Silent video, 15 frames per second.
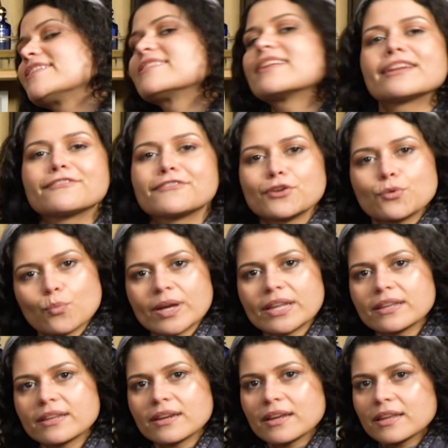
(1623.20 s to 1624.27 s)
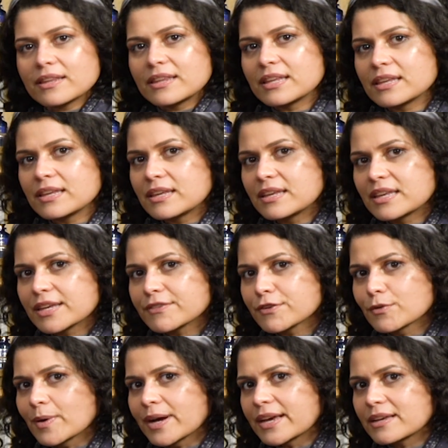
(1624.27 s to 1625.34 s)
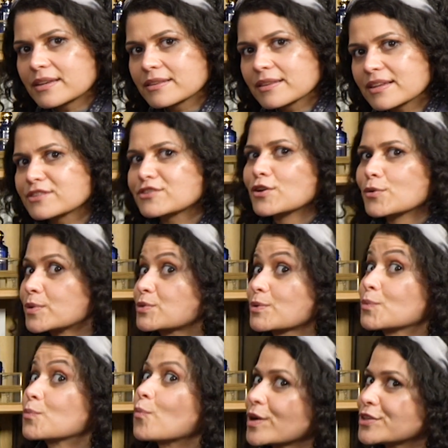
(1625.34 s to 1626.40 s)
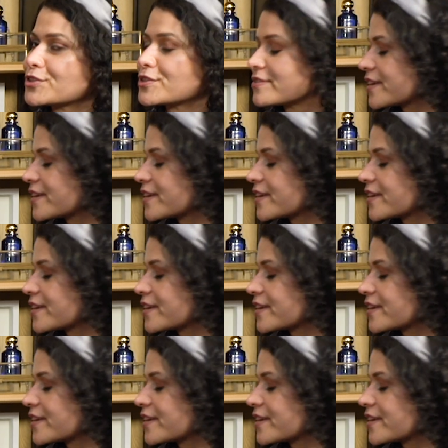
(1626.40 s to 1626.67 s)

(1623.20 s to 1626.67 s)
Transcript: and then if you win the giveaway, let us know which one was your